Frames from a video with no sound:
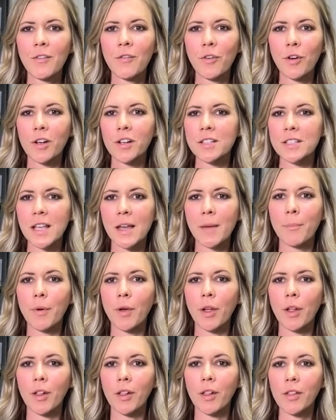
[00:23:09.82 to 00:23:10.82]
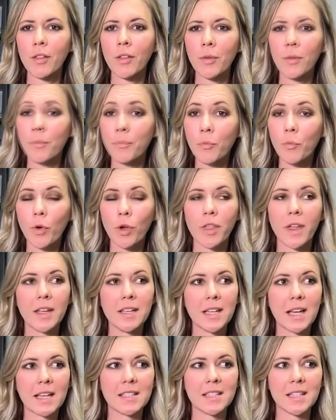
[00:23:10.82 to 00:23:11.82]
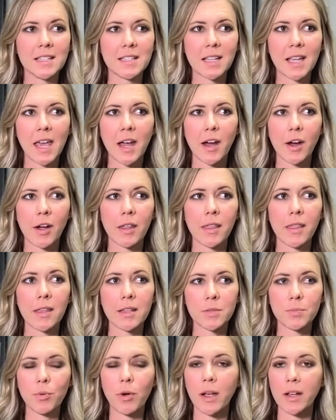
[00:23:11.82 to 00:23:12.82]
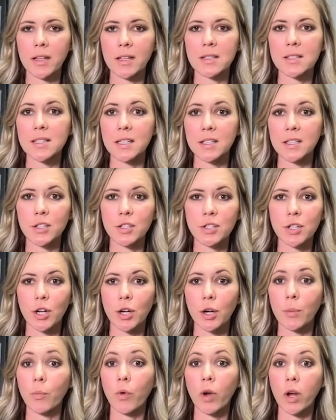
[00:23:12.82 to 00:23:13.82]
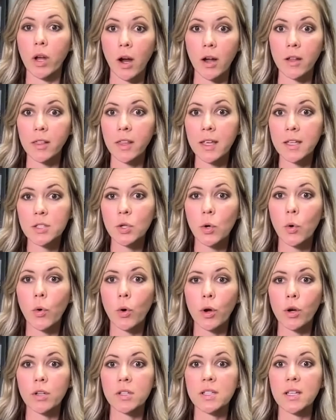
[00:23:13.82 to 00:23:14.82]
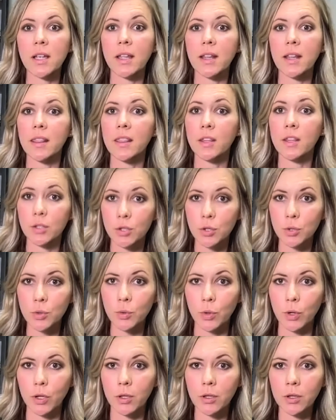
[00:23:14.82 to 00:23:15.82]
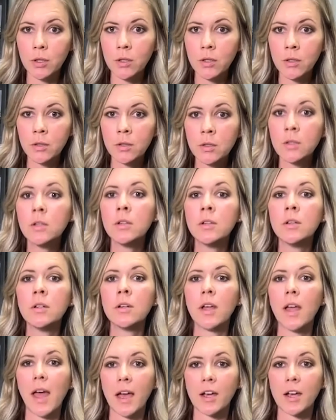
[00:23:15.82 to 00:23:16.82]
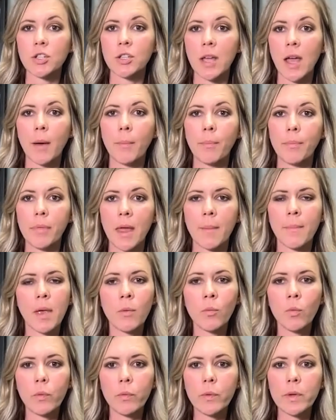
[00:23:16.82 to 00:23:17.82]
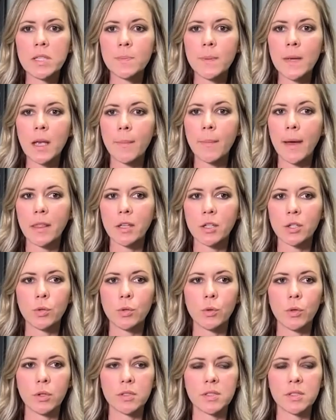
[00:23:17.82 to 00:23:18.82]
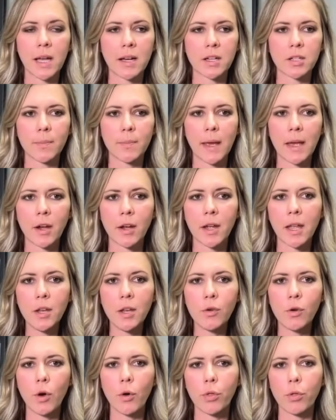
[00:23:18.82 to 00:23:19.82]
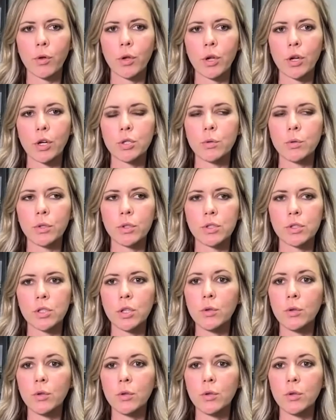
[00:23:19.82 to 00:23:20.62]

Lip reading: For example, were they destined to carry this pregnancy to term regardless, or did the tool actually help them? And when we speak about the tools, Dr. Baker, can you go through your tools?